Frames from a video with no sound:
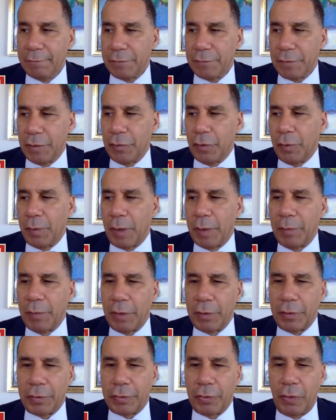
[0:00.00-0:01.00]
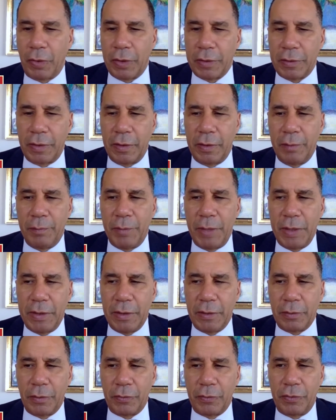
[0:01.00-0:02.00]
And though my mother thought that
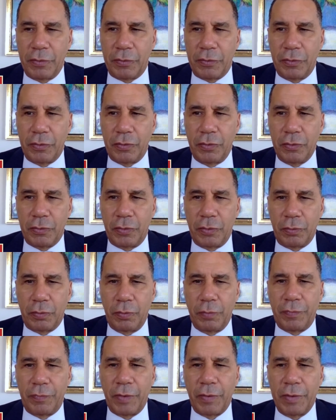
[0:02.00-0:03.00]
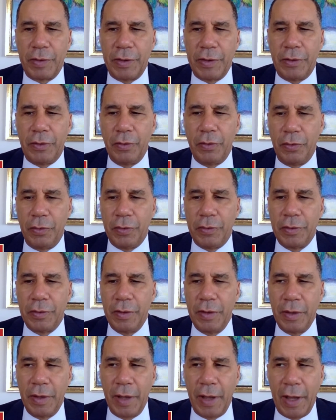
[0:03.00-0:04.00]
many of those institutions were very good
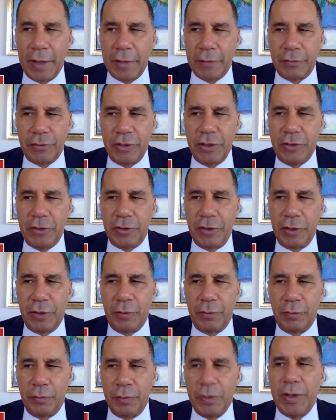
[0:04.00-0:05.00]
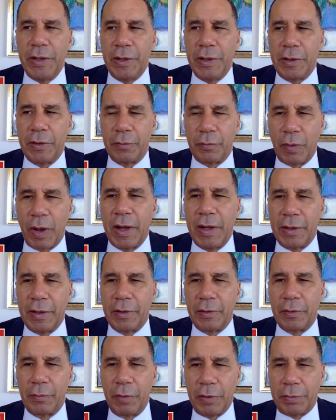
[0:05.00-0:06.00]
at teaching reading and
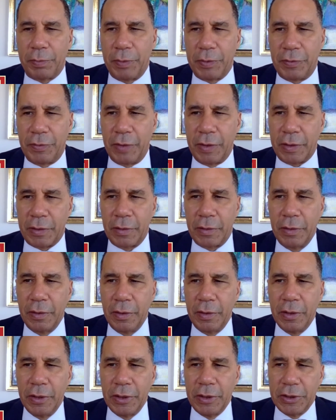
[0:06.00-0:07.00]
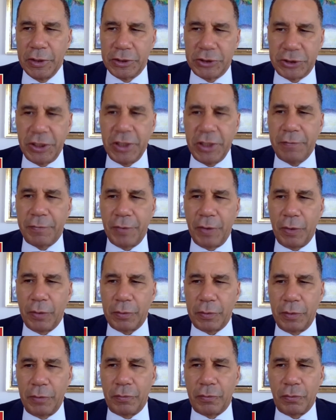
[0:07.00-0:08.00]
writing and arithmetic, she
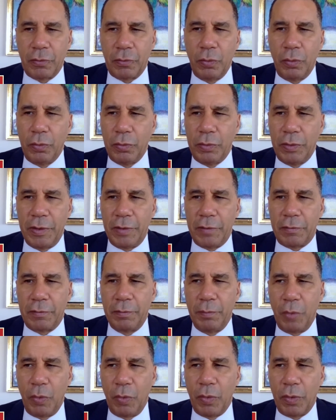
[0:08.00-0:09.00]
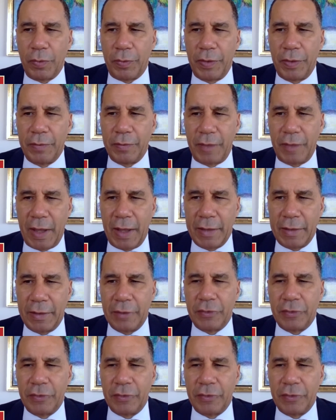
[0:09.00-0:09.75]
felt that school is more than that.